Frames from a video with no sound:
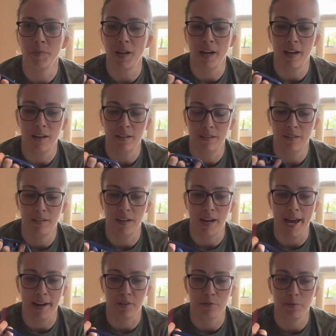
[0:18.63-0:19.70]
the
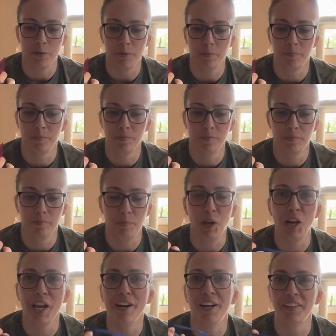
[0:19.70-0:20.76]
actual
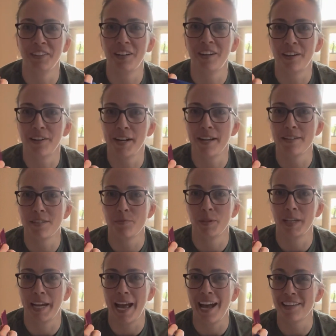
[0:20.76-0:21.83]
putting on the harness
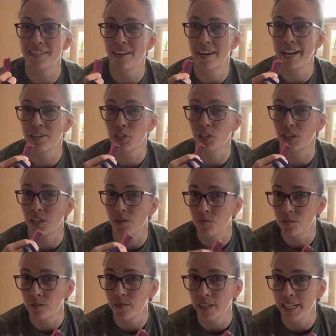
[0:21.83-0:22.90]
when the cat's not actually
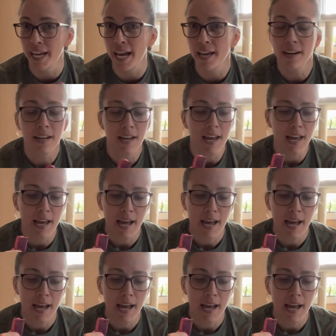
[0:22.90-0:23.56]
used to it yet.